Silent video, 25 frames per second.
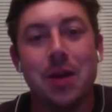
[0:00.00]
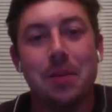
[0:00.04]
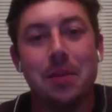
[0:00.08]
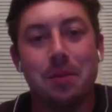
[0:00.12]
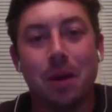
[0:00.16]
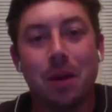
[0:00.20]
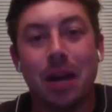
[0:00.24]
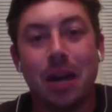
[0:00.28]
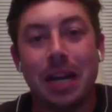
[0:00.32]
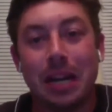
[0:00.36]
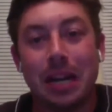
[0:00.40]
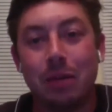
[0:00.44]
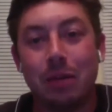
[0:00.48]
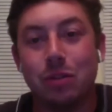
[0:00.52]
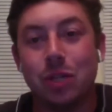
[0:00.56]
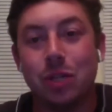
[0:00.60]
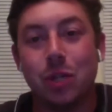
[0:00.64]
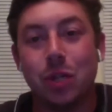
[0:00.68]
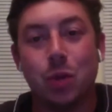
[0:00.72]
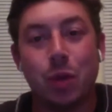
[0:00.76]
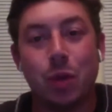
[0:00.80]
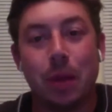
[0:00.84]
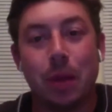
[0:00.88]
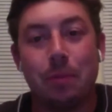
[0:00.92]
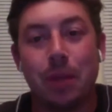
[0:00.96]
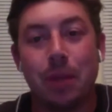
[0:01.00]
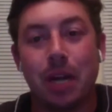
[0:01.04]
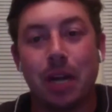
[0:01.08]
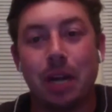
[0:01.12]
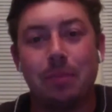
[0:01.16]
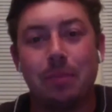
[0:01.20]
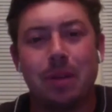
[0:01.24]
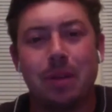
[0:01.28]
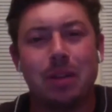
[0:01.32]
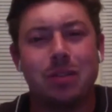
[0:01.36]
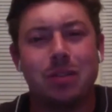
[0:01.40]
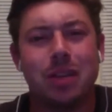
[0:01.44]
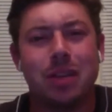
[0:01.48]
But he was a great
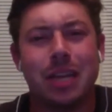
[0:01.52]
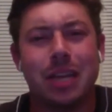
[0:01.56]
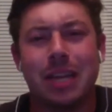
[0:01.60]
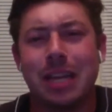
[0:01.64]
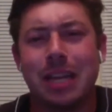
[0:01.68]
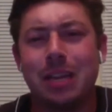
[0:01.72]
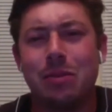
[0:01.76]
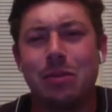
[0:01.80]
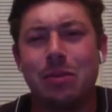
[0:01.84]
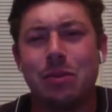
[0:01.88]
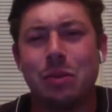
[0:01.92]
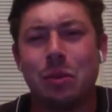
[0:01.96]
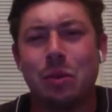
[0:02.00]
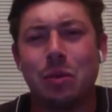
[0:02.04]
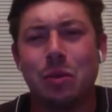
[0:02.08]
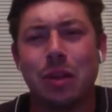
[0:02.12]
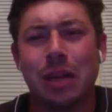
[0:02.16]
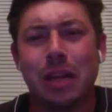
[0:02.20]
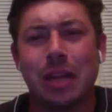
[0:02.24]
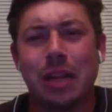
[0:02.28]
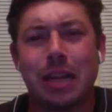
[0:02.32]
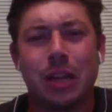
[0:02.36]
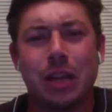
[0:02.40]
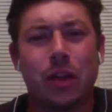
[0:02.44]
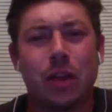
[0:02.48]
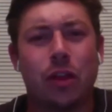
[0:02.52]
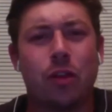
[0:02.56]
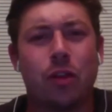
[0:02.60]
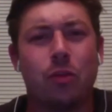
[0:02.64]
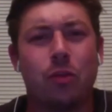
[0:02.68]
pickup because I think he was only like